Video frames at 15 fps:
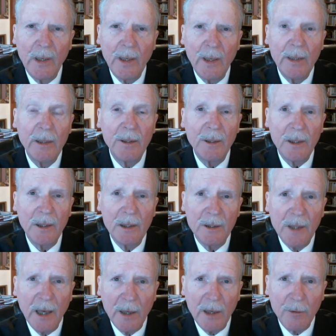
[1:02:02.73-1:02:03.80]
and in the
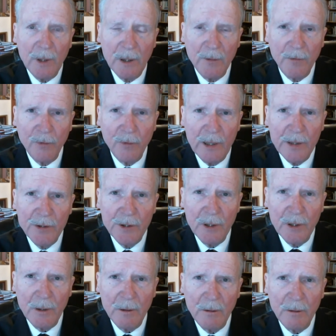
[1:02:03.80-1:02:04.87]
integrity of reason,